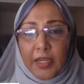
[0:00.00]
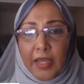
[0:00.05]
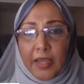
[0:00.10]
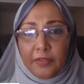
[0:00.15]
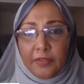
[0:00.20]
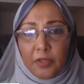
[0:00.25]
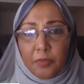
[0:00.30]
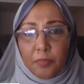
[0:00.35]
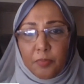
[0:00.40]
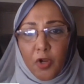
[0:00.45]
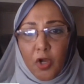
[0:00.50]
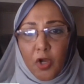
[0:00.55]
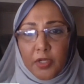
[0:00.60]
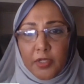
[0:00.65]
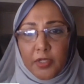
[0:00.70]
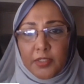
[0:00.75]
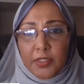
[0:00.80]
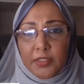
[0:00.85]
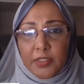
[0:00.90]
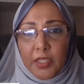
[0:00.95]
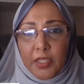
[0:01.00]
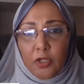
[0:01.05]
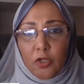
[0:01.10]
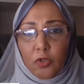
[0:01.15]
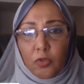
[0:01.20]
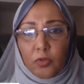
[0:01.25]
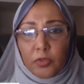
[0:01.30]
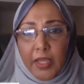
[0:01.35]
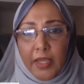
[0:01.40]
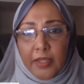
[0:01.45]
realigned their priorities
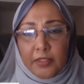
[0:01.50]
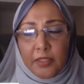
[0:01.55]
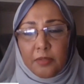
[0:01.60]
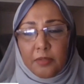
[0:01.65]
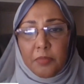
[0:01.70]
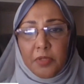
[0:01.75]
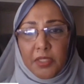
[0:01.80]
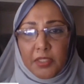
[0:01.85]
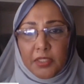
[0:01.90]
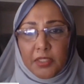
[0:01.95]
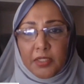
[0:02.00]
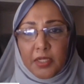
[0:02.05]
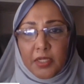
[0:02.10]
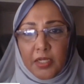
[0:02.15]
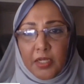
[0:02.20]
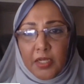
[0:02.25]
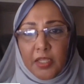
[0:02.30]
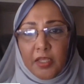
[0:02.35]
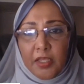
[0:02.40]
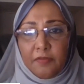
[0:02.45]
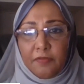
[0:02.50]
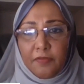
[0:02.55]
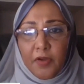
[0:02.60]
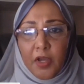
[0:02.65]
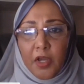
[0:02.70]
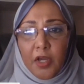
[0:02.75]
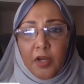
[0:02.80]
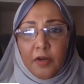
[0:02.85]
and looked at immediate relief,